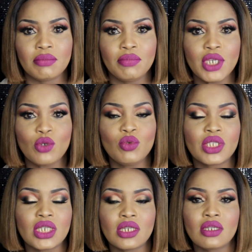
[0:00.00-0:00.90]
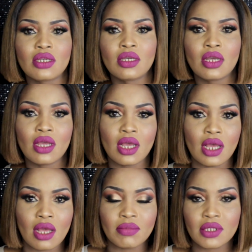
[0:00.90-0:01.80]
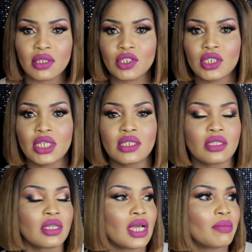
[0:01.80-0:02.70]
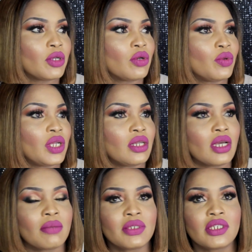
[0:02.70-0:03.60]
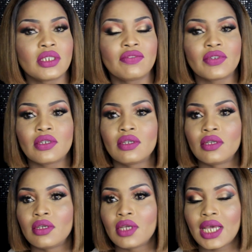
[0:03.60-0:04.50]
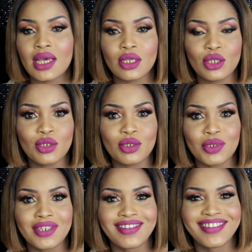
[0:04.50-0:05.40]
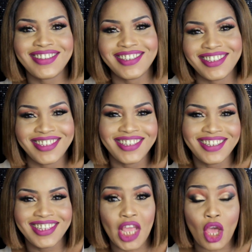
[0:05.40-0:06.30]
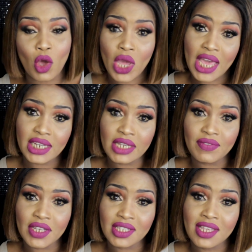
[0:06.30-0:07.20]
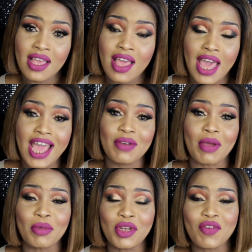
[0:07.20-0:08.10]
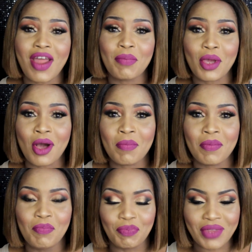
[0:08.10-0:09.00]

Be oozing, I'm such a lady, I'm a queen, I'm a diva. How you doing? Okay, divas. Anyway, I'm going to wrap it up